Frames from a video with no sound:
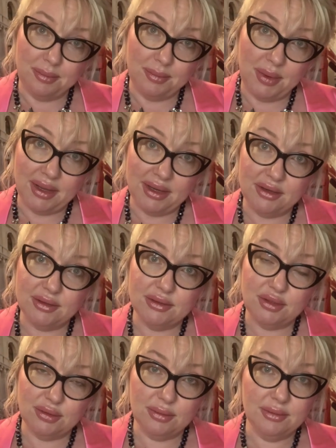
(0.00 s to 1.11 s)
buy her
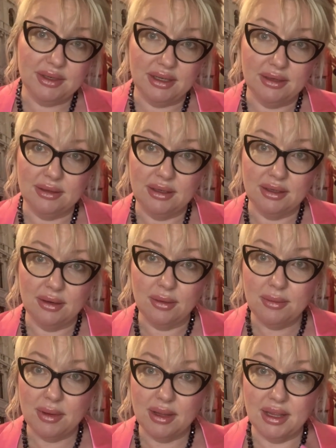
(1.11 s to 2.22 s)
jewelry, you know,
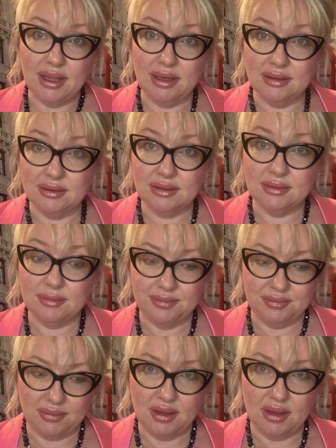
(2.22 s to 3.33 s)
and
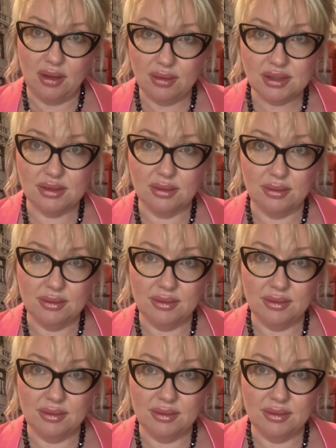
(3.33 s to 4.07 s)
also